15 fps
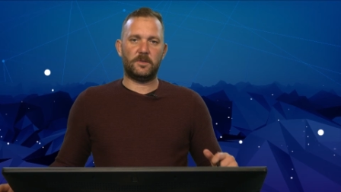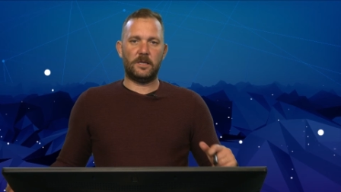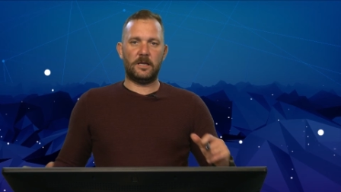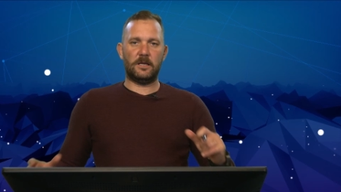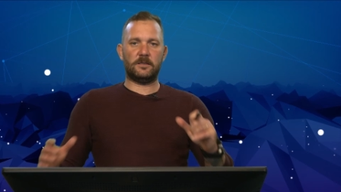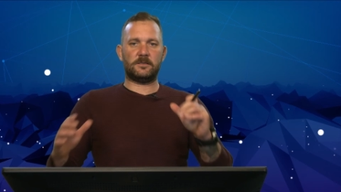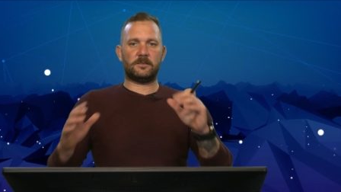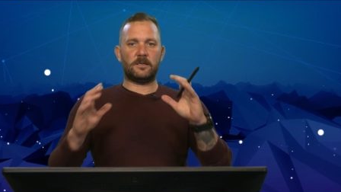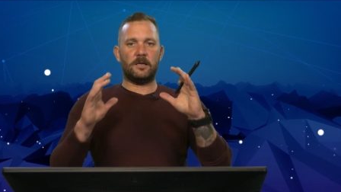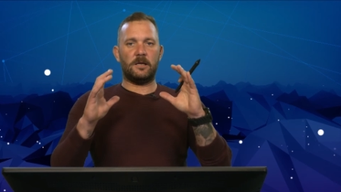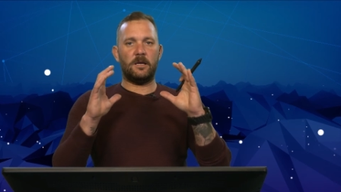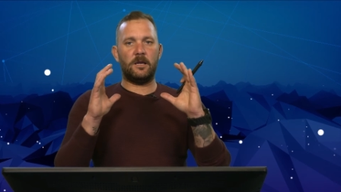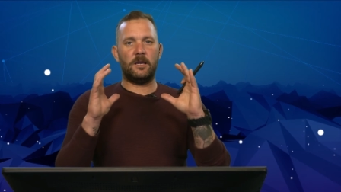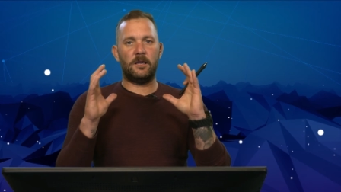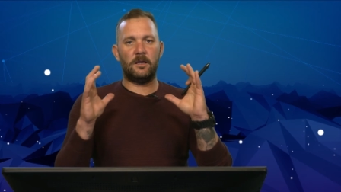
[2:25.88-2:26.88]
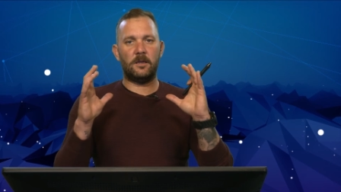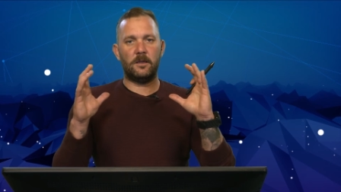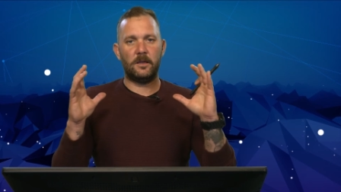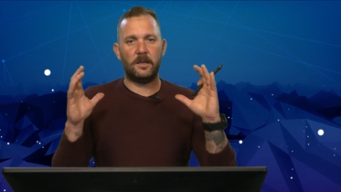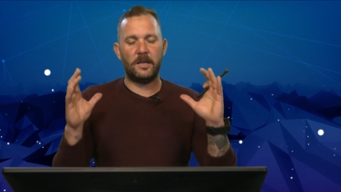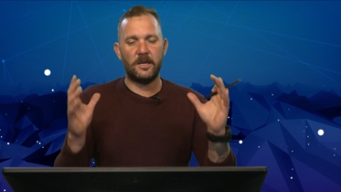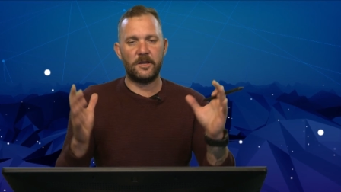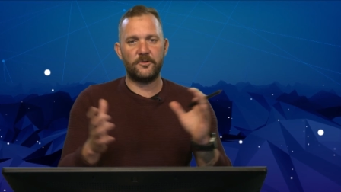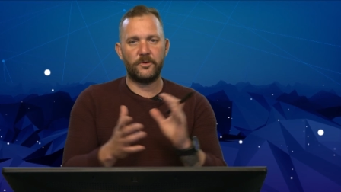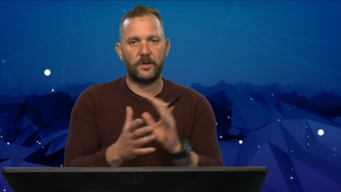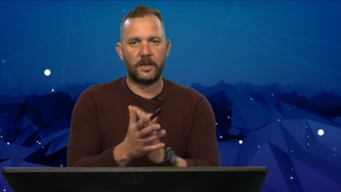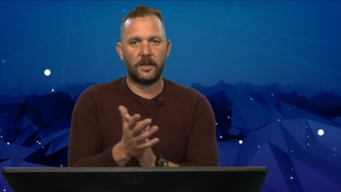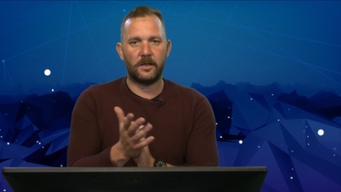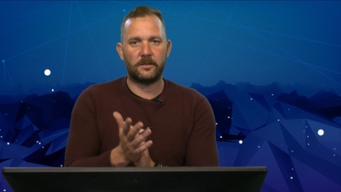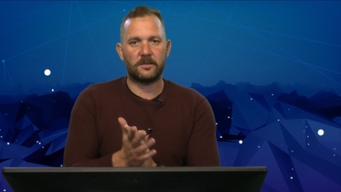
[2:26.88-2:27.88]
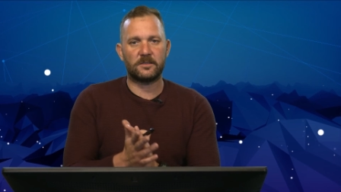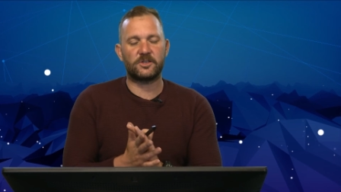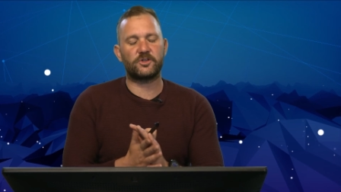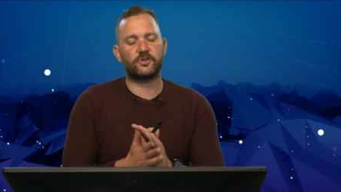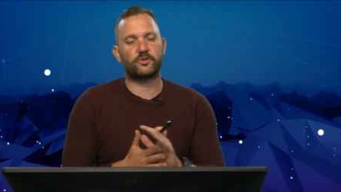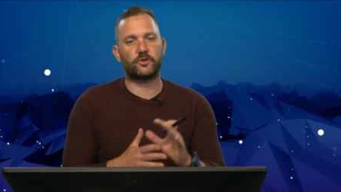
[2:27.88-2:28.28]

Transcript: It's a area that's